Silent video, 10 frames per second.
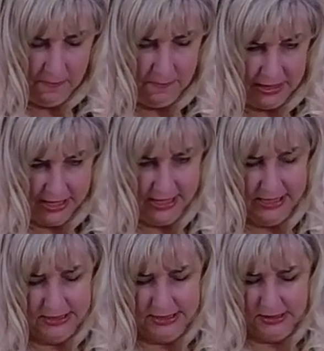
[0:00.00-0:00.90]

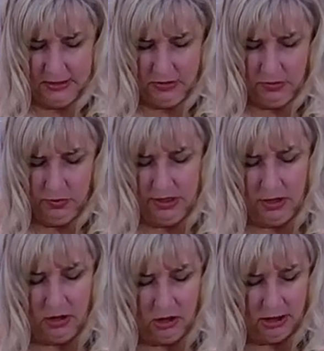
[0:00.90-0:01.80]
but when they're
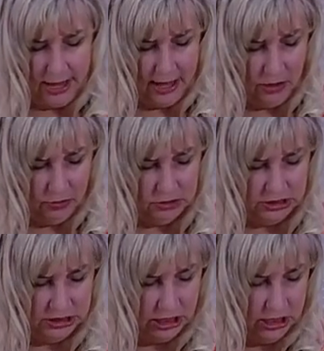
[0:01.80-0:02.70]
all out
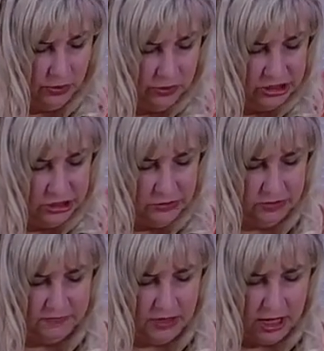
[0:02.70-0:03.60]
and you wish you would
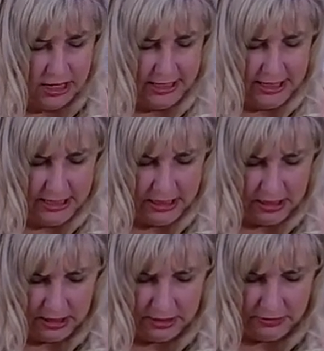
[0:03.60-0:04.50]
have got it,
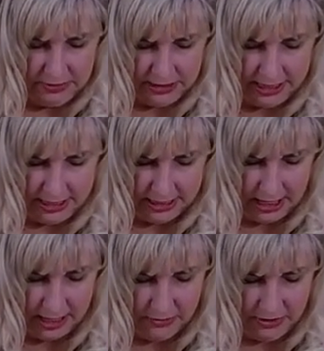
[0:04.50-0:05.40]
you'd be like,
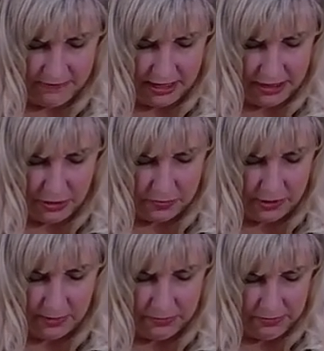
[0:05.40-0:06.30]
I would have had no
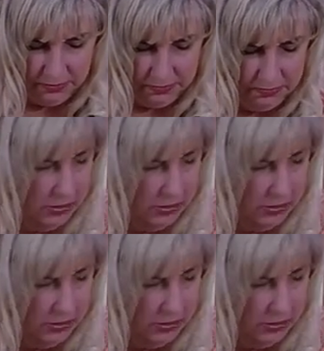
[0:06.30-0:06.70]
problem,